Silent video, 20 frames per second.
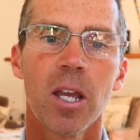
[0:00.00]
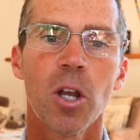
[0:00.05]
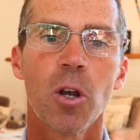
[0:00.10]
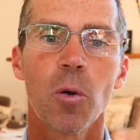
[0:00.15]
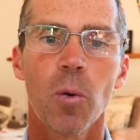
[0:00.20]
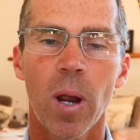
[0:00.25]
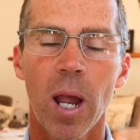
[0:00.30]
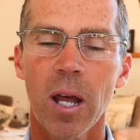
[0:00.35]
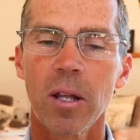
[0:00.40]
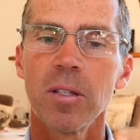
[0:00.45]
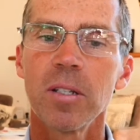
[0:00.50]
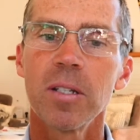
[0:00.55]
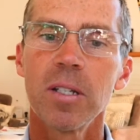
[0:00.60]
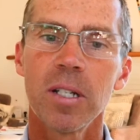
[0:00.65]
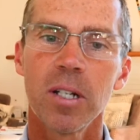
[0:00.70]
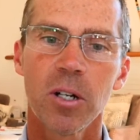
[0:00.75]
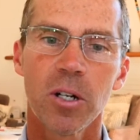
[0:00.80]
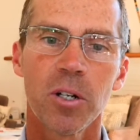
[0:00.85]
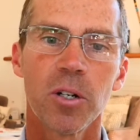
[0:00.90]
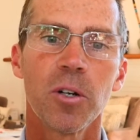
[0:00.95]
grounded
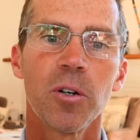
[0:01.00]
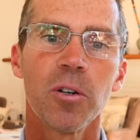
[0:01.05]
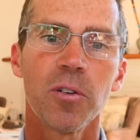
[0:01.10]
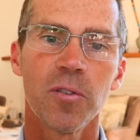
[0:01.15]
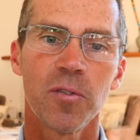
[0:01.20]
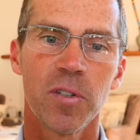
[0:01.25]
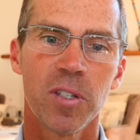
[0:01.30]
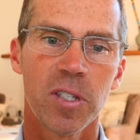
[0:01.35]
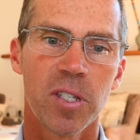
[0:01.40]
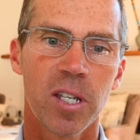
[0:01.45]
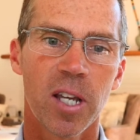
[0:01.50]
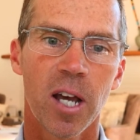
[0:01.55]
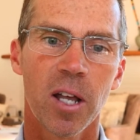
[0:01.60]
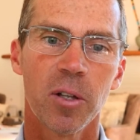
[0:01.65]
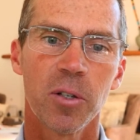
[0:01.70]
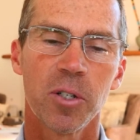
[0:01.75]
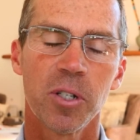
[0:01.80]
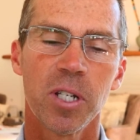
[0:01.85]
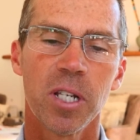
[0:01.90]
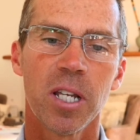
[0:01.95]
in our
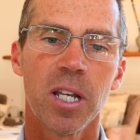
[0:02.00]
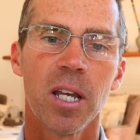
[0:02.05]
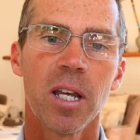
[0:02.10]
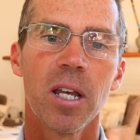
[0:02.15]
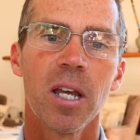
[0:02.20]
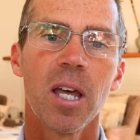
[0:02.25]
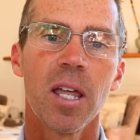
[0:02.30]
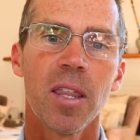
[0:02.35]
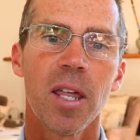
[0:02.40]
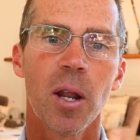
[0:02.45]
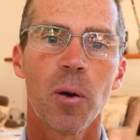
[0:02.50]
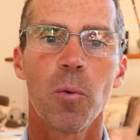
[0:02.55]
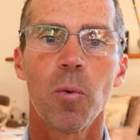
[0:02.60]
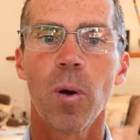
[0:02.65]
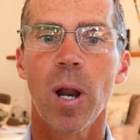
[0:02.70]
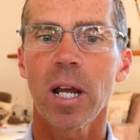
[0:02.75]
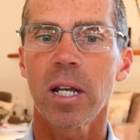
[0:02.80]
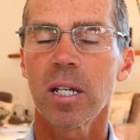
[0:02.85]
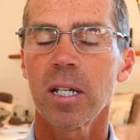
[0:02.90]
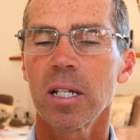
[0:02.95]
neurophysiology that
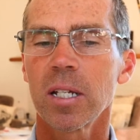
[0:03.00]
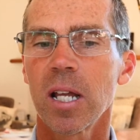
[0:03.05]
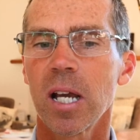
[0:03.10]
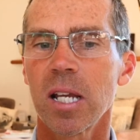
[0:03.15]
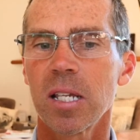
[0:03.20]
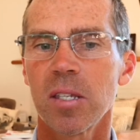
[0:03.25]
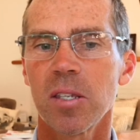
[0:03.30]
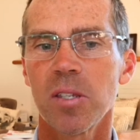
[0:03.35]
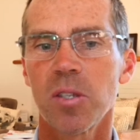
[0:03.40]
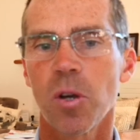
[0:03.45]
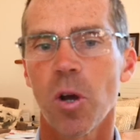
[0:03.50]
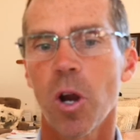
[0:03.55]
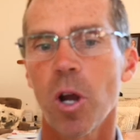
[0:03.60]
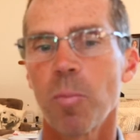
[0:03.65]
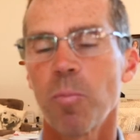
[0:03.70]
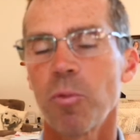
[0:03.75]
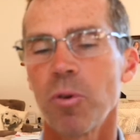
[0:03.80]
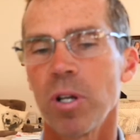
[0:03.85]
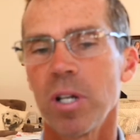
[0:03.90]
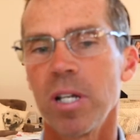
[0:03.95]
recognizes our
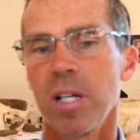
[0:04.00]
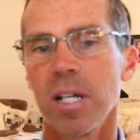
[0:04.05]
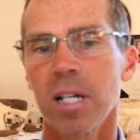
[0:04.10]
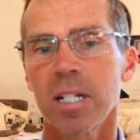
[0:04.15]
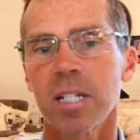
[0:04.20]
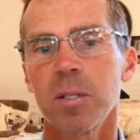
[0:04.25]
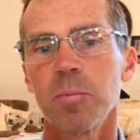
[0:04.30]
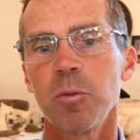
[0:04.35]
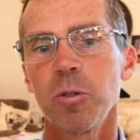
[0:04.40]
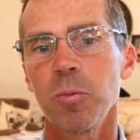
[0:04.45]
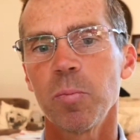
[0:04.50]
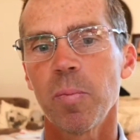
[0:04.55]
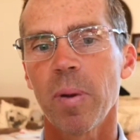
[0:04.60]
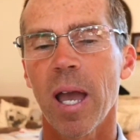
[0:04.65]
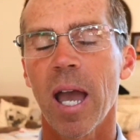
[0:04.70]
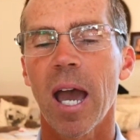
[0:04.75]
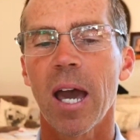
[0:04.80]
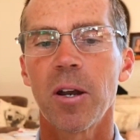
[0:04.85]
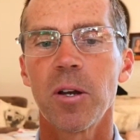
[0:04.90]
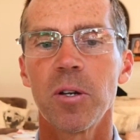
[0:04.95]
predictable
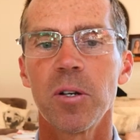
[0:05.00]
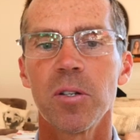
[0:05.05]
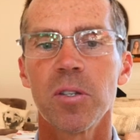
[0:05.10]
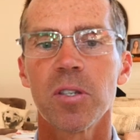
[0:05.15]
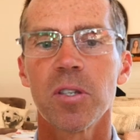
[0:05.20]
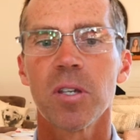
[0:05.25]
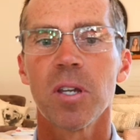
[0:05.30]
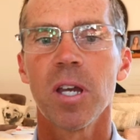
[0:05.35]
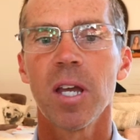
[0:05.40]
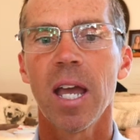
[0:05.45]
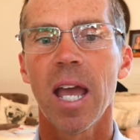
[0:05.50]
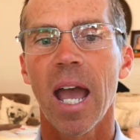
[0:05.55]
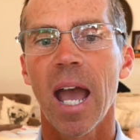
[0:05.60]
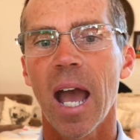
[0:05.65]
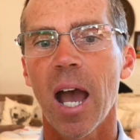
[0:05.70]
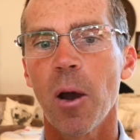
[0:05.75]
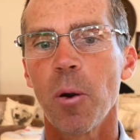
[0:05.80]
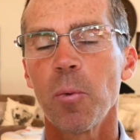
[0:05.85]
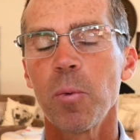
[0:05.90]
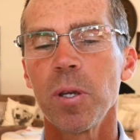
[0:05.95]
patterns,
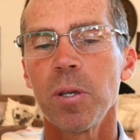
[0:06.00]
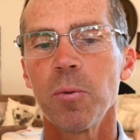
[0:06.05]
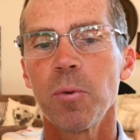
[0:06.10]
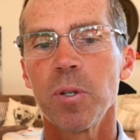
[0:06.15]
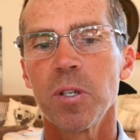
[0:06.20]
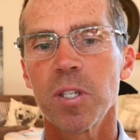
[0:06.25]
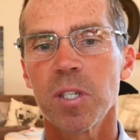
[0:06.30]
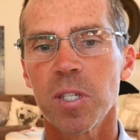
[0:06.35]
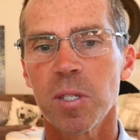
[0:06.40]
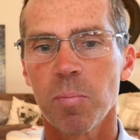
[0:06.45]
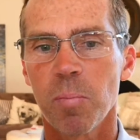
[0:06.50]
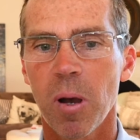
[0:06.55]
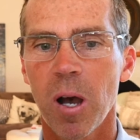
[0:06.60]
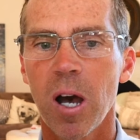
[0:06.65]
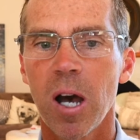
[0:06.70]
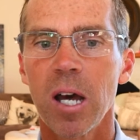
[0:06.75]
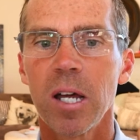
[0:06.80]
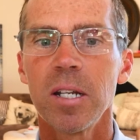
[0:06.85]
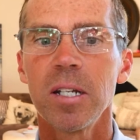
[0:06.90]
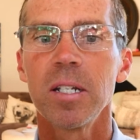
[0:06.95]
how we
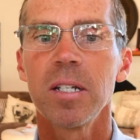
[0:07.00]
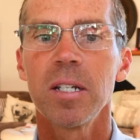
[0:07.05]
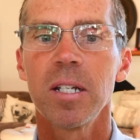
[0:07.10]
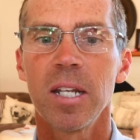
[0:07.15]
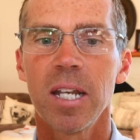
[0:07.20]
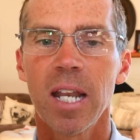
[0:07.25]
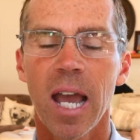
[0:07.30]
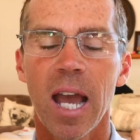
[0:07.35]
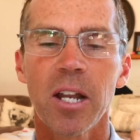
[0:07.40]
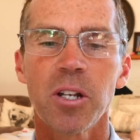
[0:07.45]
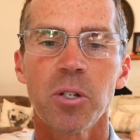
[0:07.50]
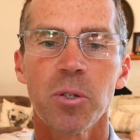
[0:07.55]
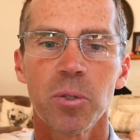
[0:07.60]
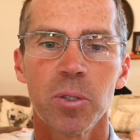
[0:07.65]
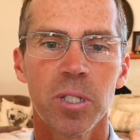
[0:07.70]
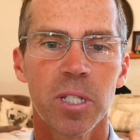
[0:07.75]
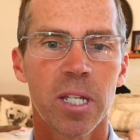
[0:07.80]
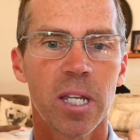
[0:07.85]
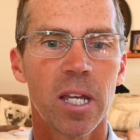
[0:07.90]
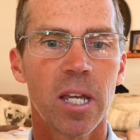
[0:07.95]
respond
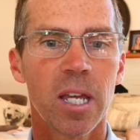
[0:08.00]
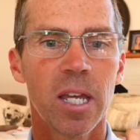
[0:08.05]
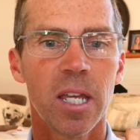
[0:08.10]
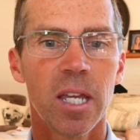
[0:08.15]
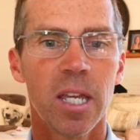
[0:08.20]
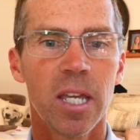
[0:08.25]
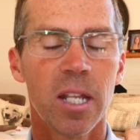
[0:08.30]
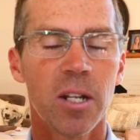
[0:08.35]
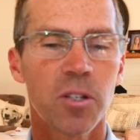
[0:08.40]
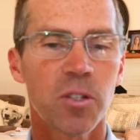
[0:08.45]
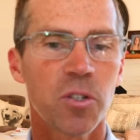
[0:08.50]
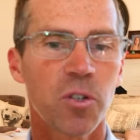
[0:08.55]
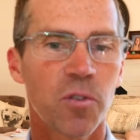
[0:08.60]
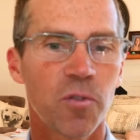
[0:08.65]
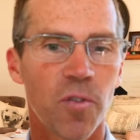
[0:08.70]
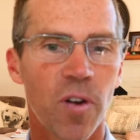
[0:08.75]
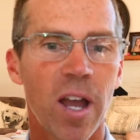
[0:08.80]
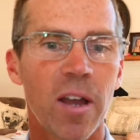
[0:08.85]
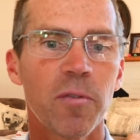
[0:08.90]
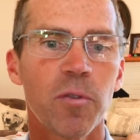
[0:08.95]
naturally in a
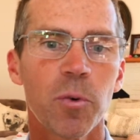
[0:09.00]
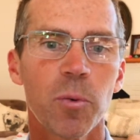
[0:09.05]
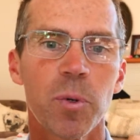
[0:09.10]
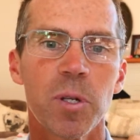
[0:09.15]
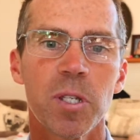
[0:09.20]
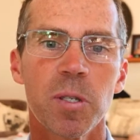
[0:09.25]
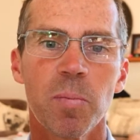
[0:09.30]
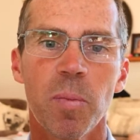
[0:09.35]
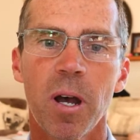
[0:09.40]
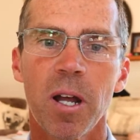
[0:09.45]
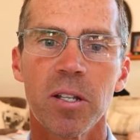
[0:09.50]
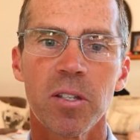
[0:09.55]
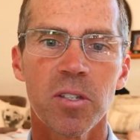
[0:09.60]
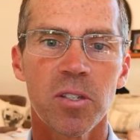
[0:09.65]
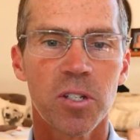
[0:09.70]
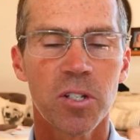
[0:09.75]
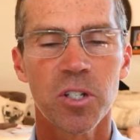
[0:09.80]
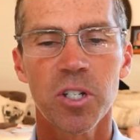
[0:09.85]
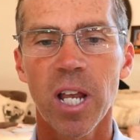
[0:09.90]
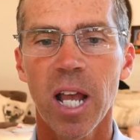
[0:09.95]
survival response
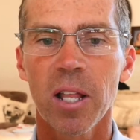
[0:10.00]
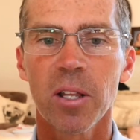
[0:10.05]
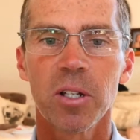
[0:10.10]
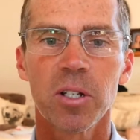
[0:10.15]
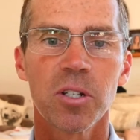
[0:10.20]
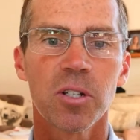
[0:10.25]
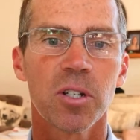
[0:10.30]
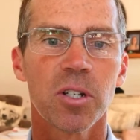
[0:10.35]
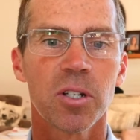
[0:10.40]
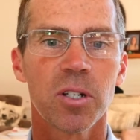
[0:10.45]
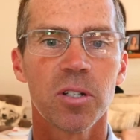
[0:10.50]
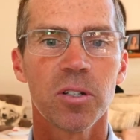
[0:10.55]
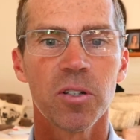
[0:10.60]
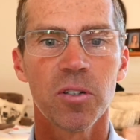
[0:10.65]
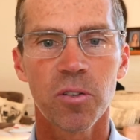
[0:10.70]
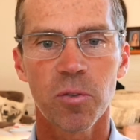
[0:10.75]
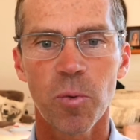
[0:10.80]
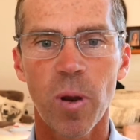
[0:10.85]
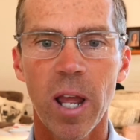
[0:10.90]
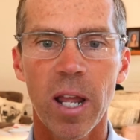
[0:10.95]
to challenge, to
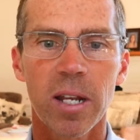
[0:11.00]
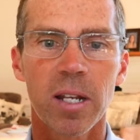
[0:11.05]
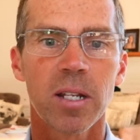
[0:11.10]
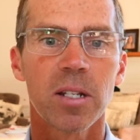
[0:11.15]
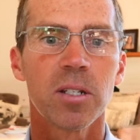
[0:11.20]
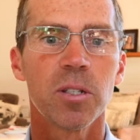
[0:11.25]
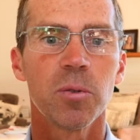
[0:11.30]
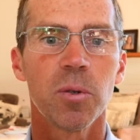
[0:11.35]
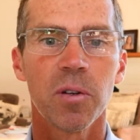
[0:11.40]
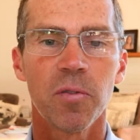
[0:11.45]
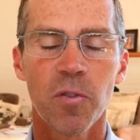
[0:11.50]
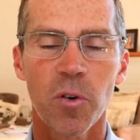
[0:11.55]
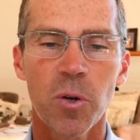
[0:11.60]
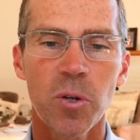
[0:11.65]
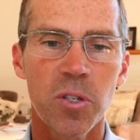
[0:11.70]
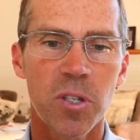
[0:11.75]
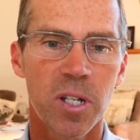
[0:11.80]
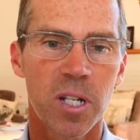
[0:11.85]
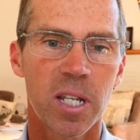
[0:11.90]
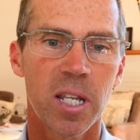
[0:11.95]
threat, to
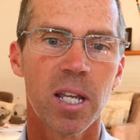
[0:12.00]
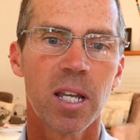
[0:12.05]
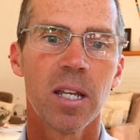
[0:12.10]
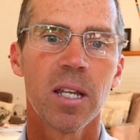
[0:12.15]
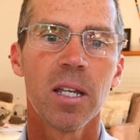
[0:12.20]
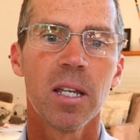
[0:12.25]
adversity.